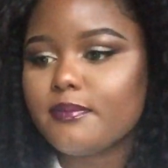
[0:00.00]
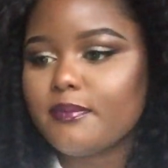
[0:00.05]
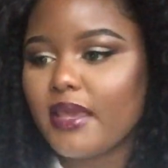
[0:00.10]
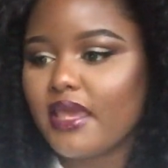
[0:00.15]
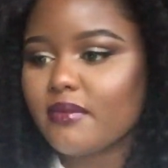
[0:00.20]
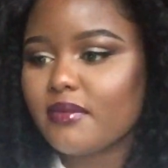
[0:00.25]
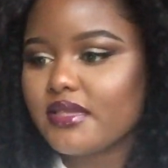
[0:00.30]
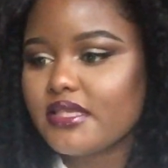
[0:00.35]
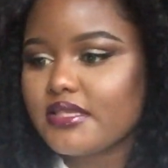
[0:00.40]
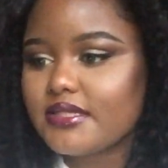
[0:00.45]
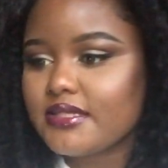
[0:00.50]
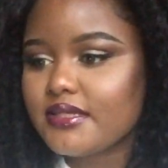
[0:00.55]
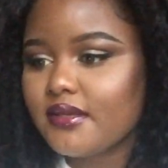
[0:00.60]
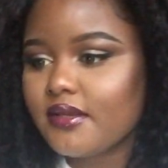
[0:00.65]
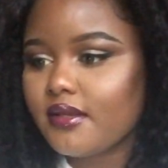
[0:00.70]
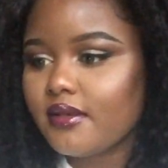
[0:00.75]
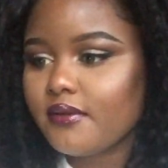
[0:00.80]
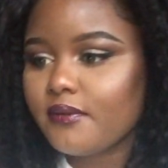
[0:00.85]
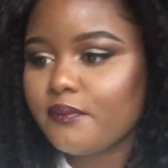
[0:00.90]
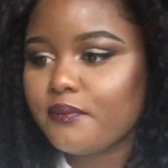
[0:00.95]
babies.
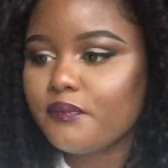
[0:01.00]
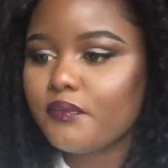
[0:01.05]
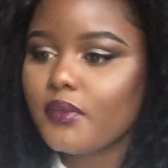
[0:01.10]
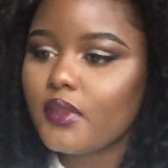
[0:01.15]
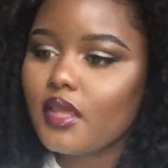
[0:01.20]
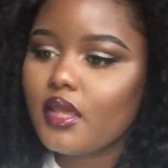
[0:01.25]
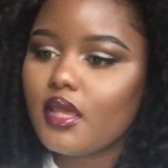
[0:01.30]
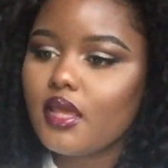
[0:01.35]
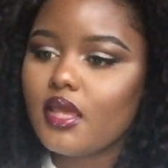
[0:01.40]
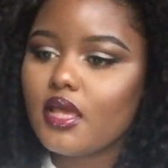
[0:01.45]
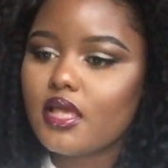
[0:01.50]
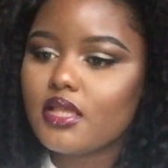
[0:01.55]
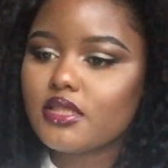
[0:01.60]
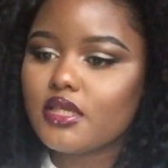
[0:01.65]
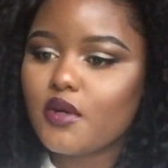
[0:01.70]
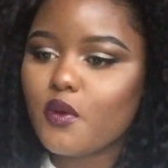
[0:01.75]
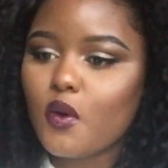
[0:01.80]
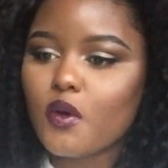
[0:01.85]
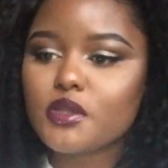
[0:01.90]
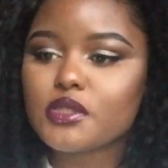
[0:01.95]

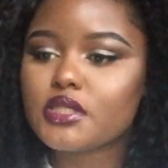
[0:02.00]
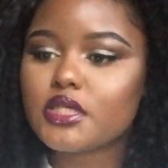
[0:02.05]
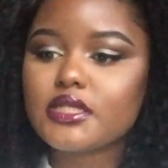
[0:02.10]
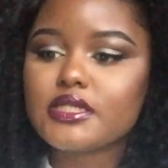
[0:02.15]
Don't know what I was